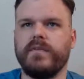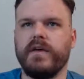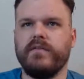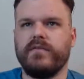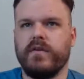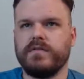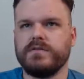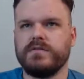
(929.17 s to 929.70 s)

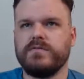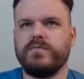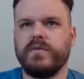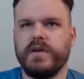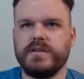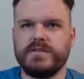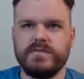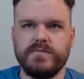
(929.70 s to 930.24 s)
They've also
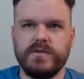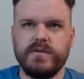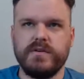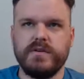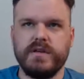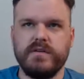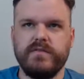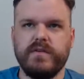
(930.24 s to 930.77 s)
played some
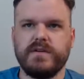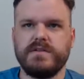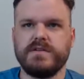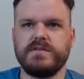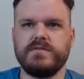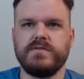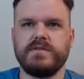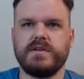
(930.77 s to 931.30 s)
good
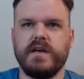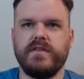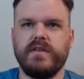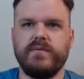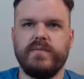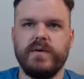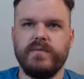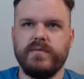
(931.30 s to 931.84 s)
defenses. So I
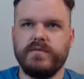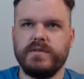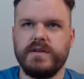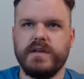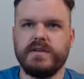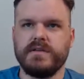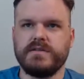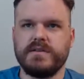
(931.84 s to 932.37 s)
think people
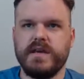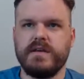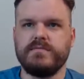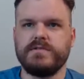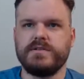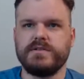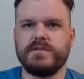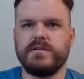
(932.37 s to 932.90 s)
would think this
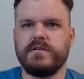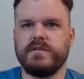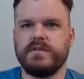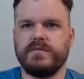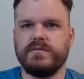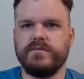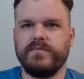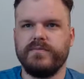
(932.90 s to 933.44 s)
game's just going
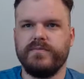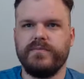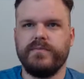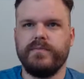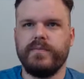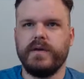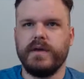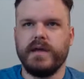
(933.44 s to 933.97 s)
to
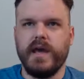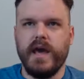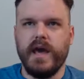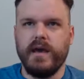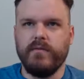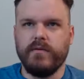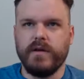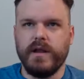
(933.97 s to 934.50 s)
be,
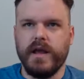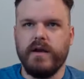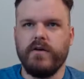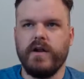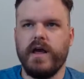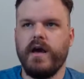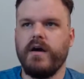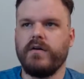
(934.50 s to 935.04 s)
hey, we're going to
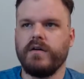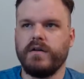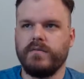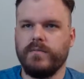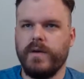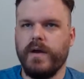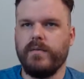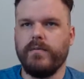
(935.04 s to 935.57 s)
air it out
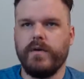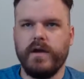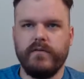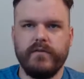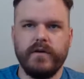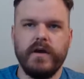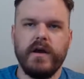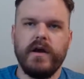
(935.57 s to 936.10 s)
and
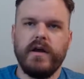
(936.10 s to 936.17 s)
whatever.